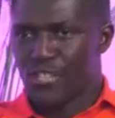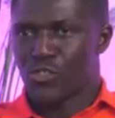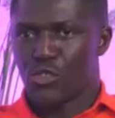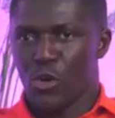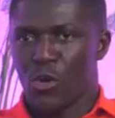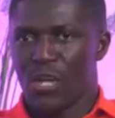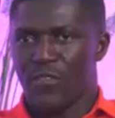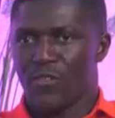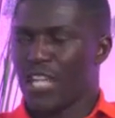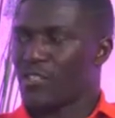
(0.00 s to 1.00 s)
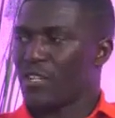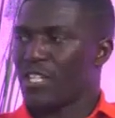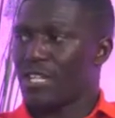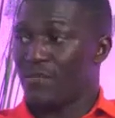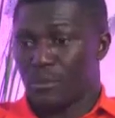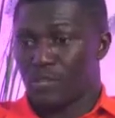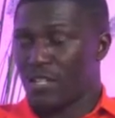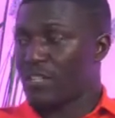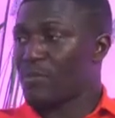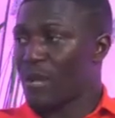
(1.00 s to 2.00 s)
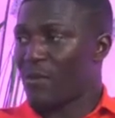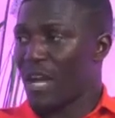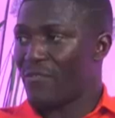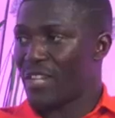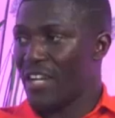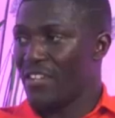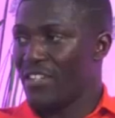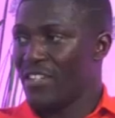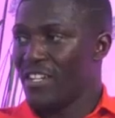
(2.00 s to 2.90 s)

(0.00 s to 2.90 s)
So if I'm talking to my wife now,